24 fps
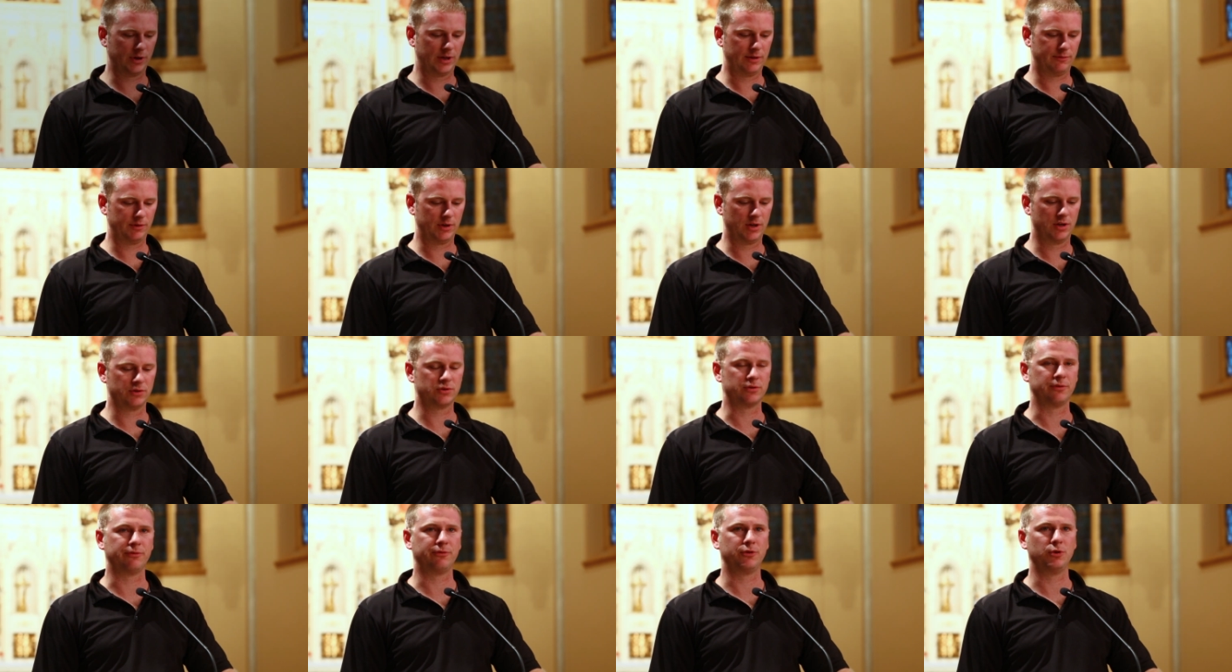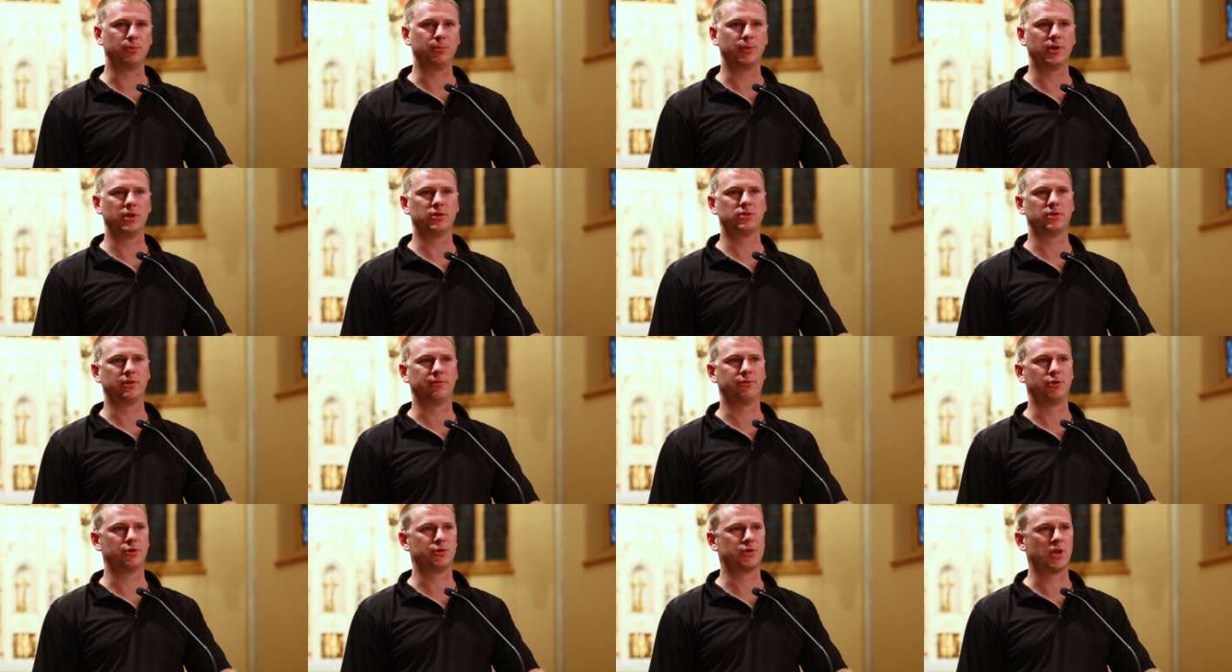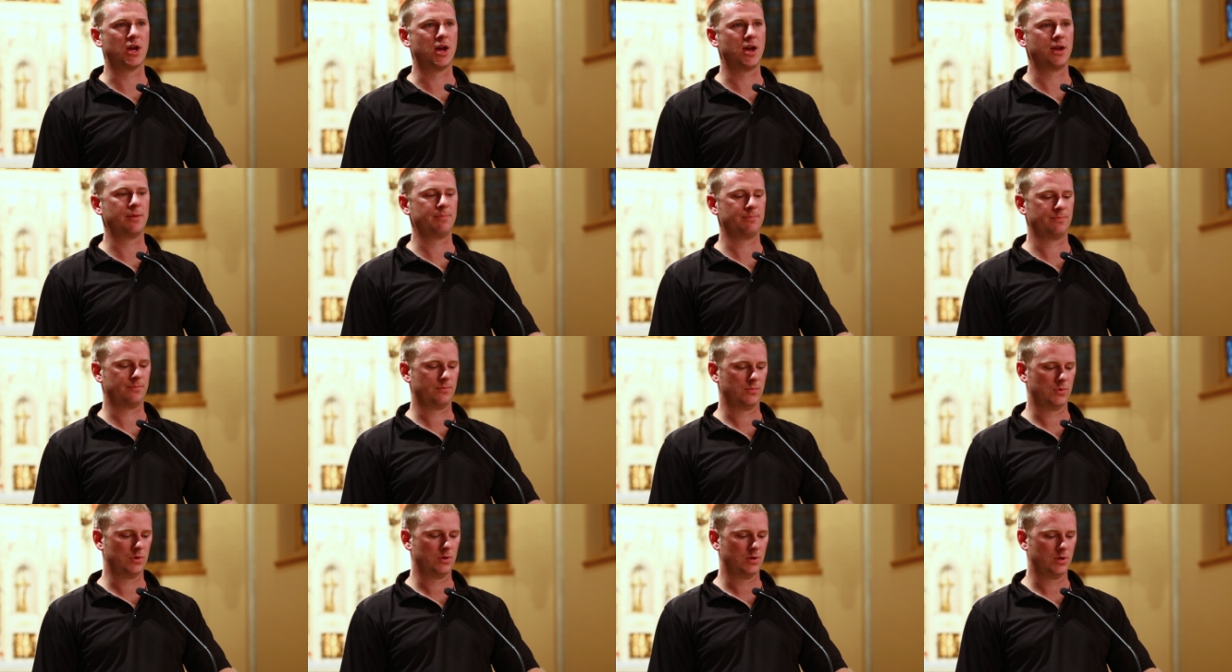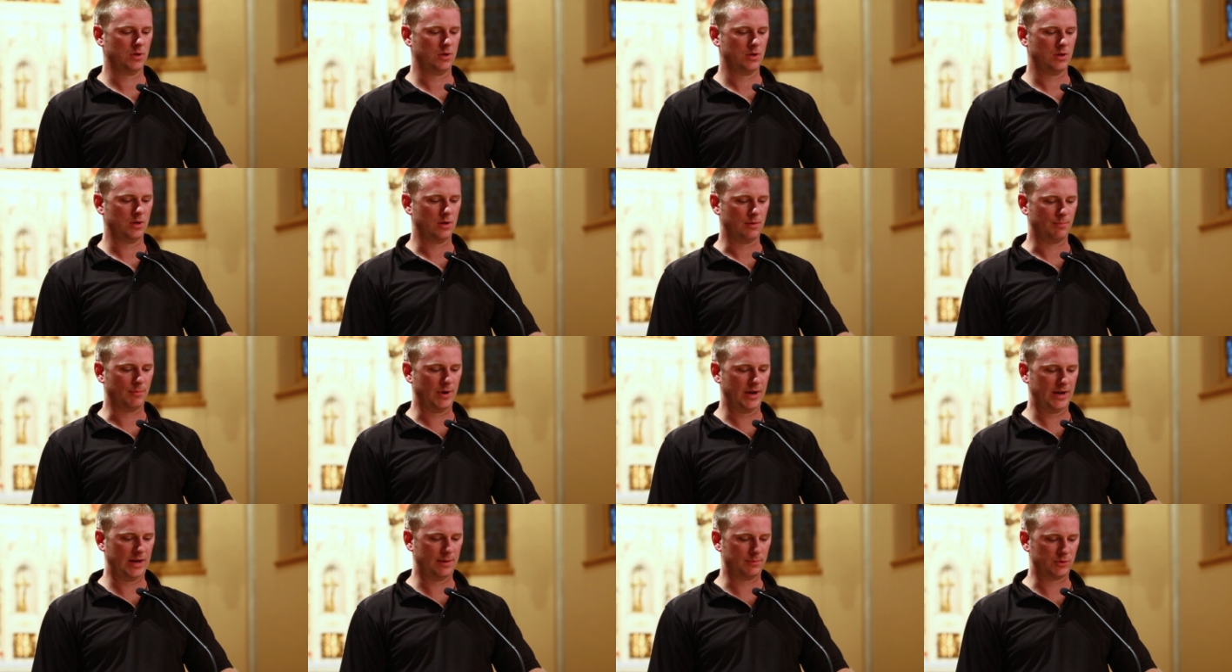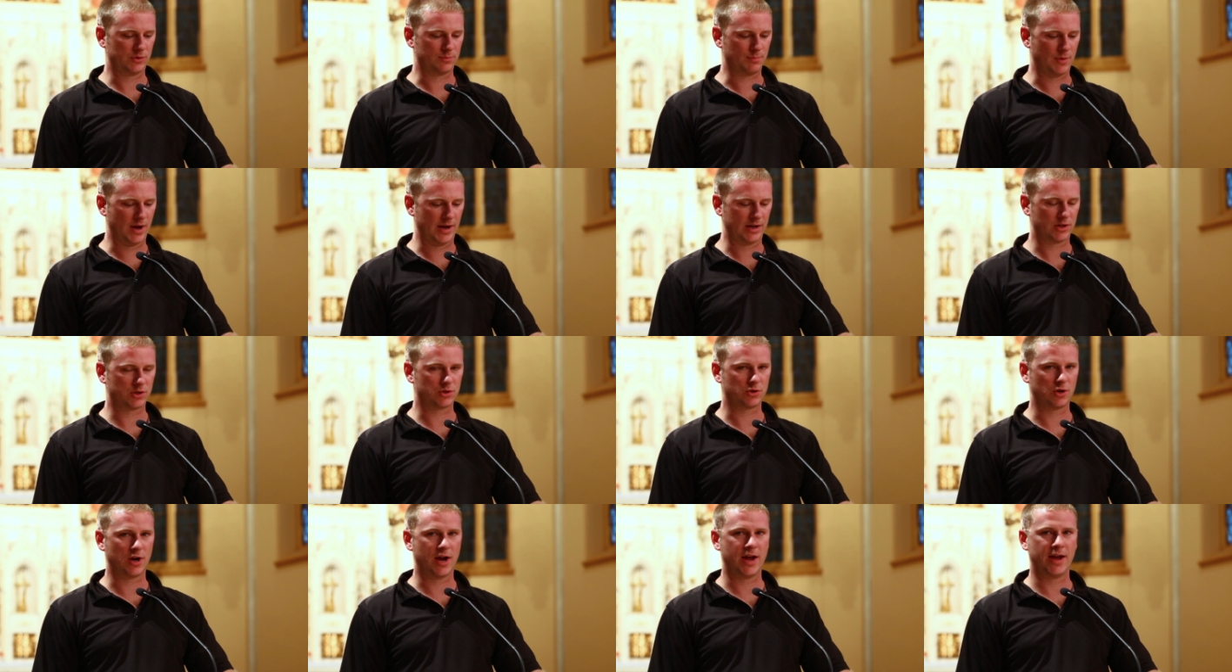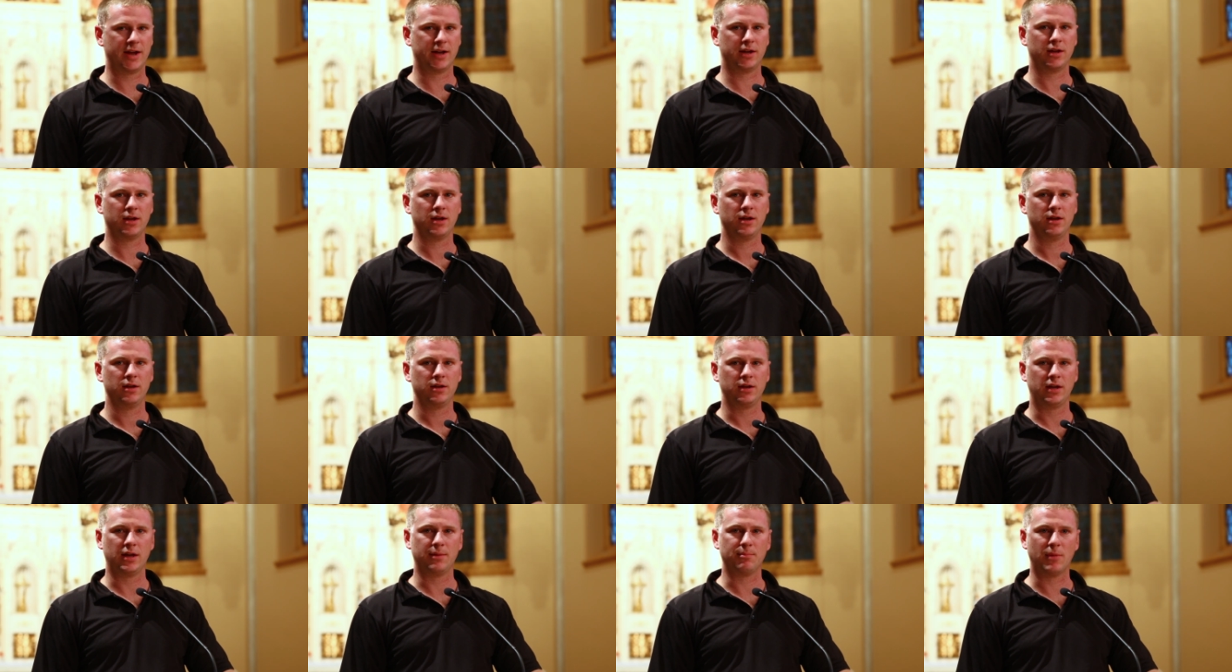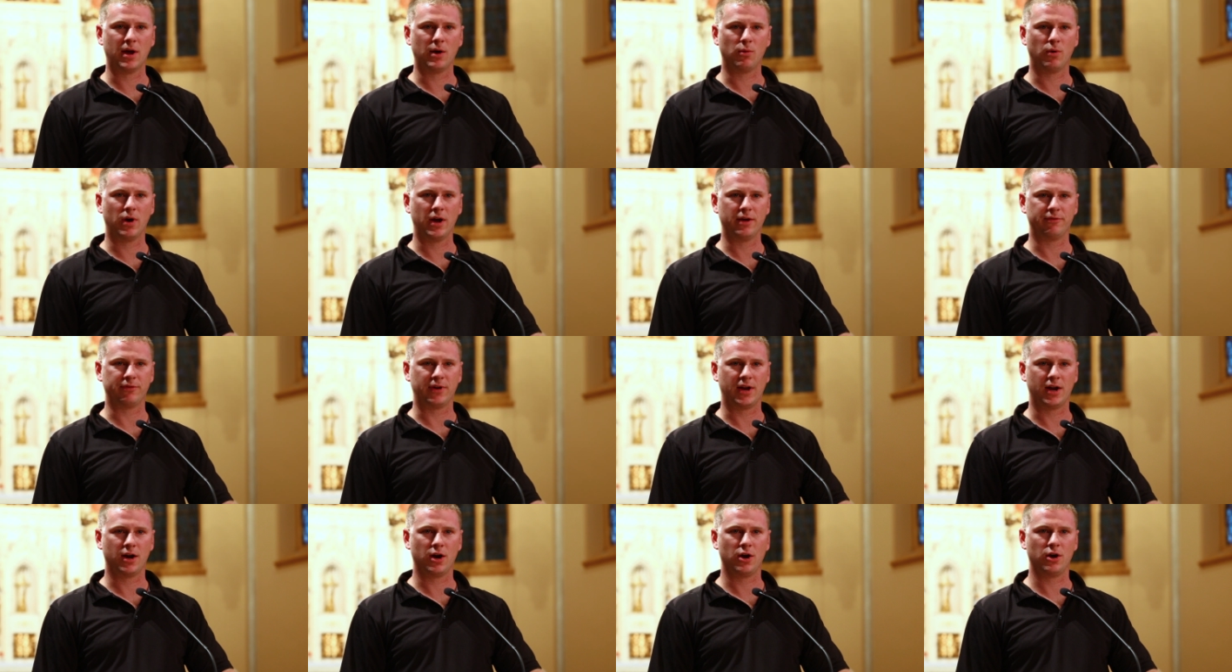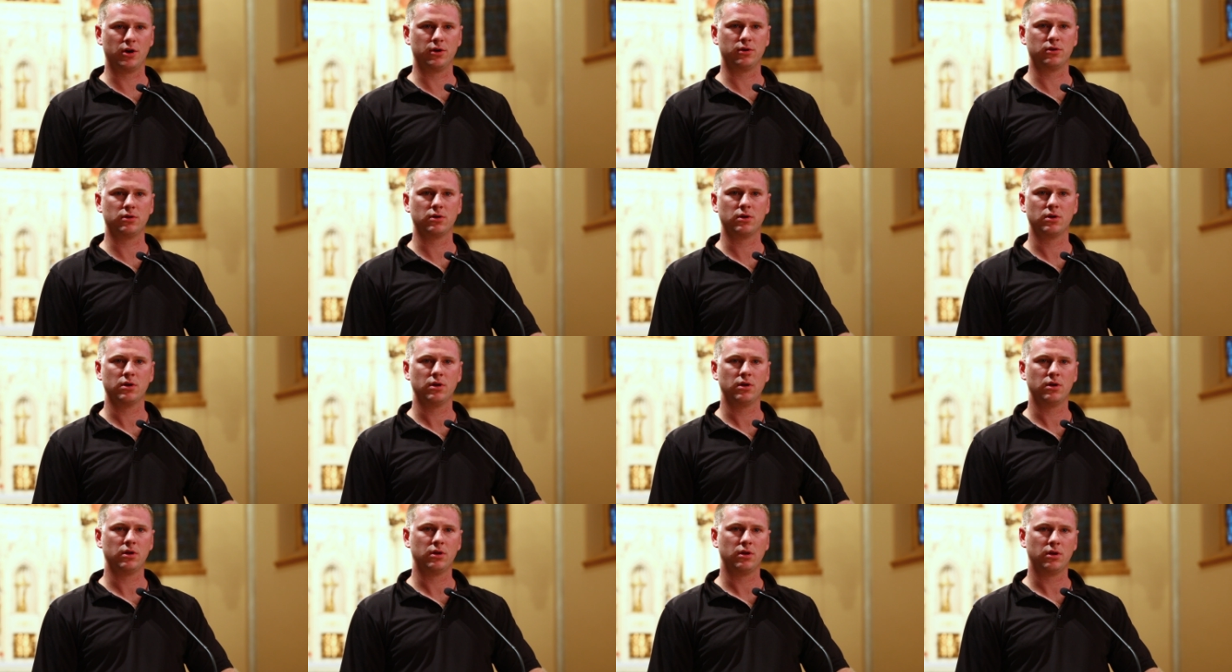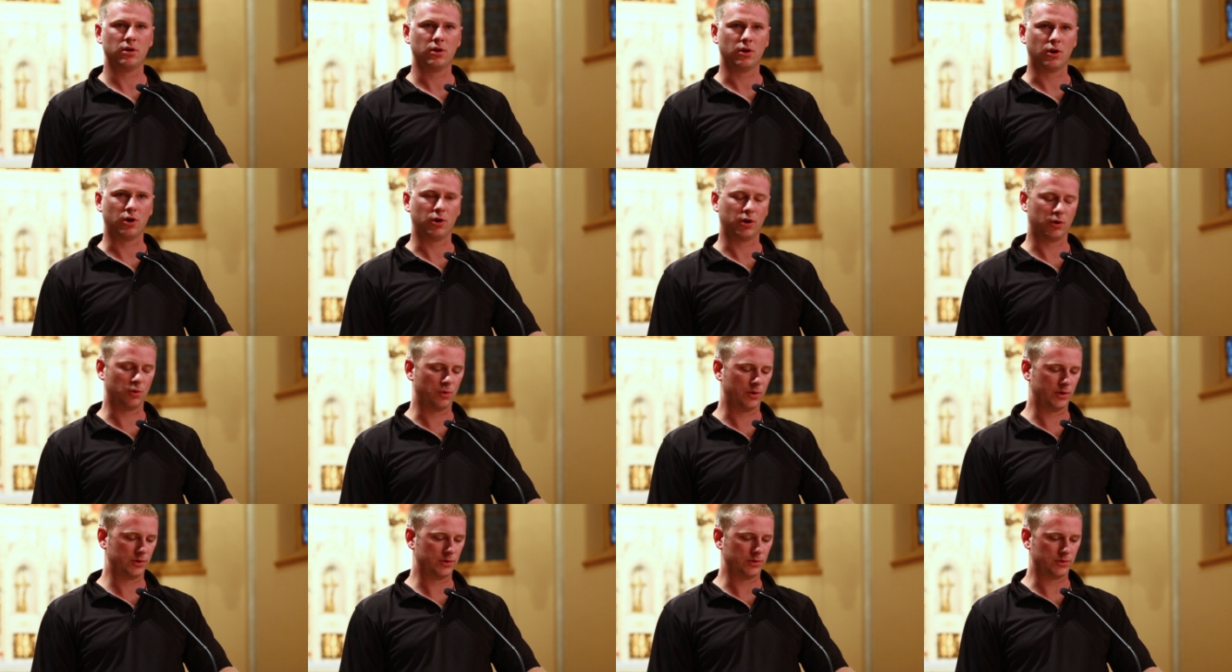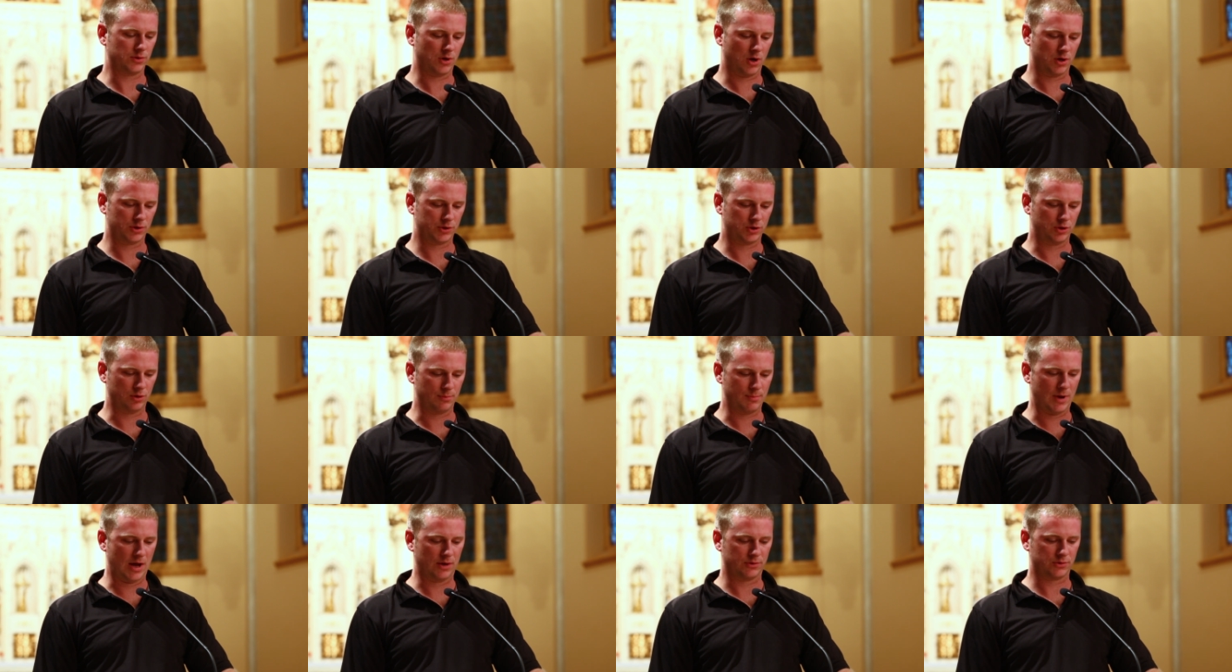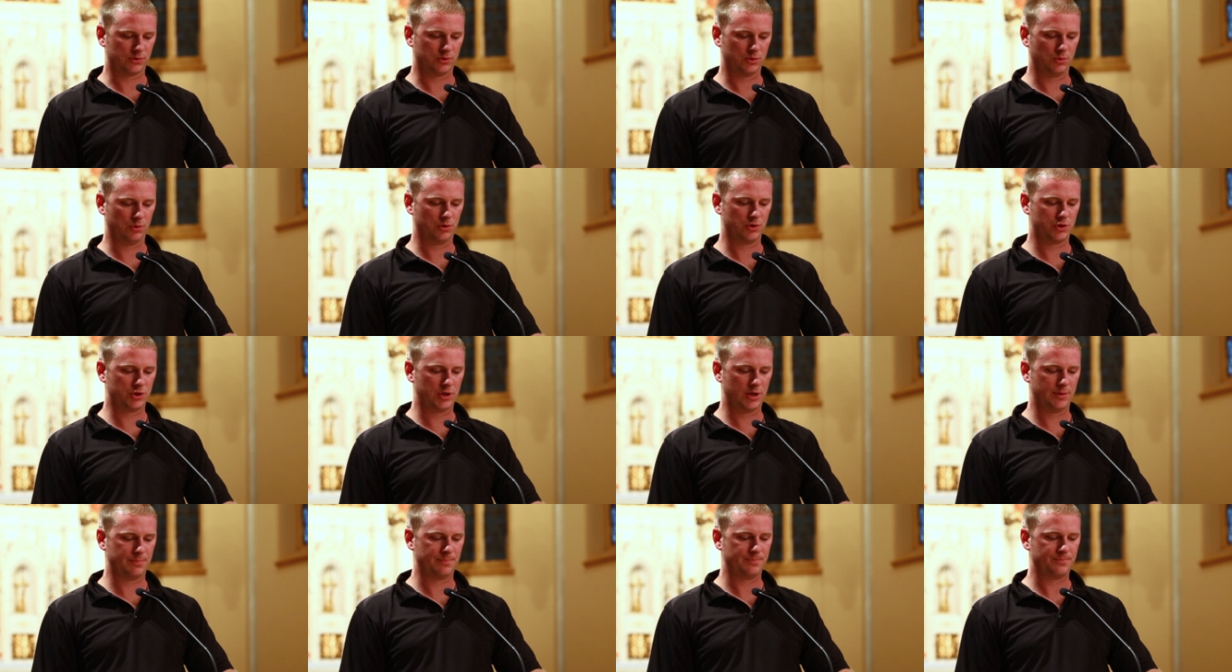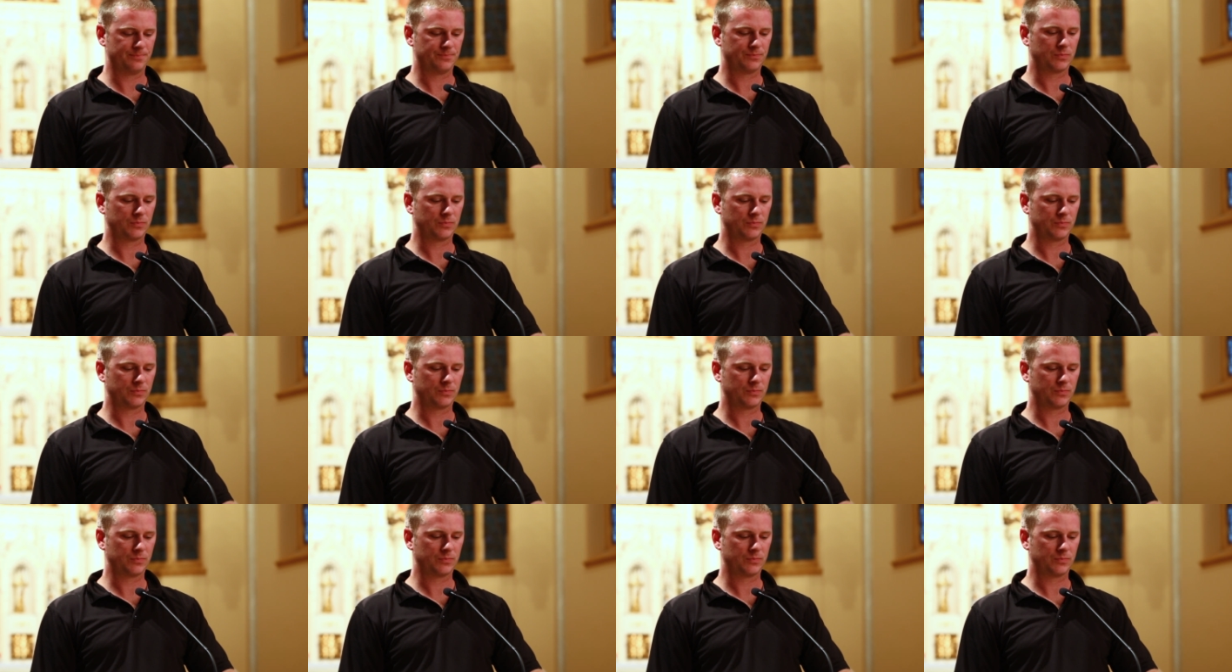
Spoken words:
giving us a few minutes of your time. My name is Mike Schrage, and my wife Erin are going to talk to you about stewardship.